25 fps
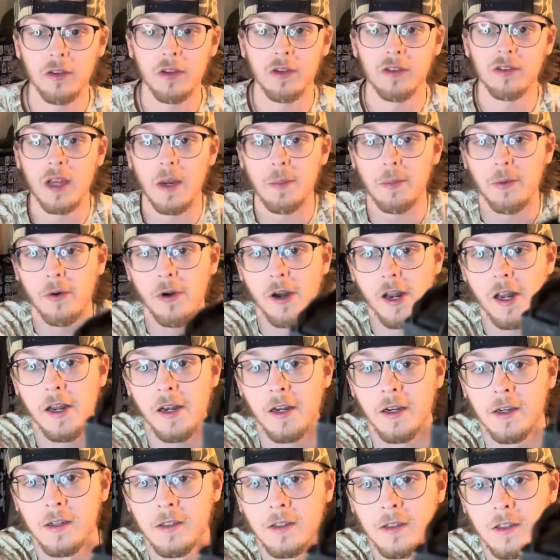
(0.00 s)
separate.
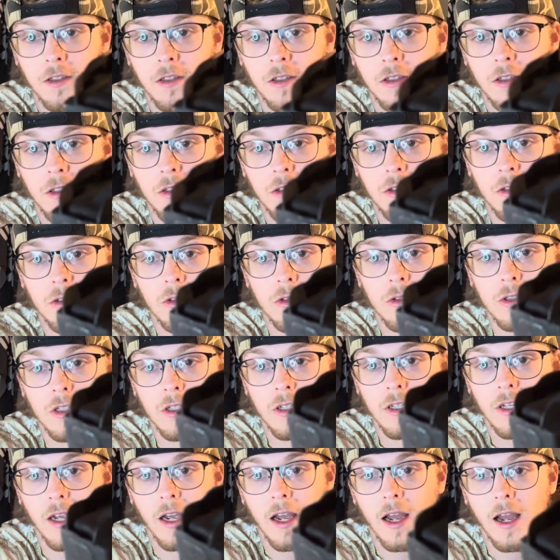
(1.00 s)
You can
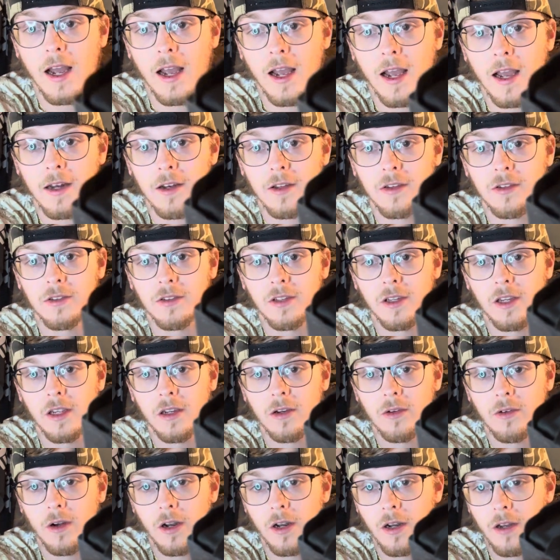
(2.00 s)
kind of see
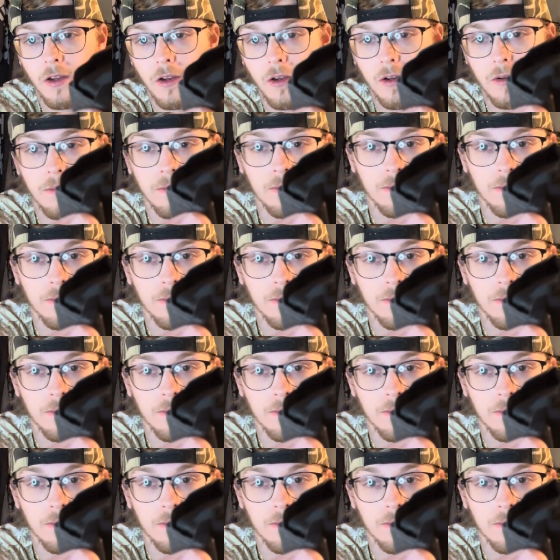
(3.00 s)
it right here.